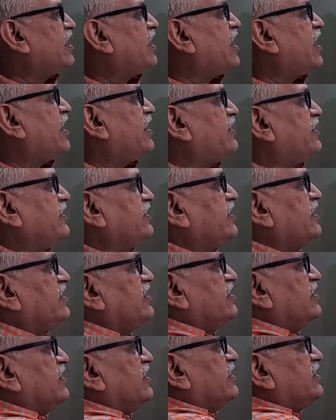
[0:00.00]
and in
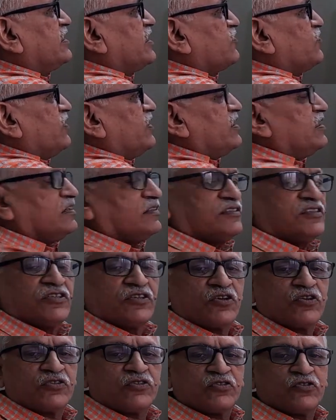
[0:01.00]
the interval
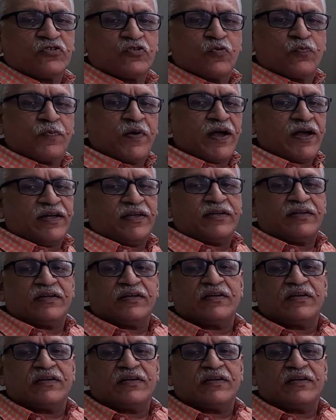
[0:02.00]
0 to 2 pi.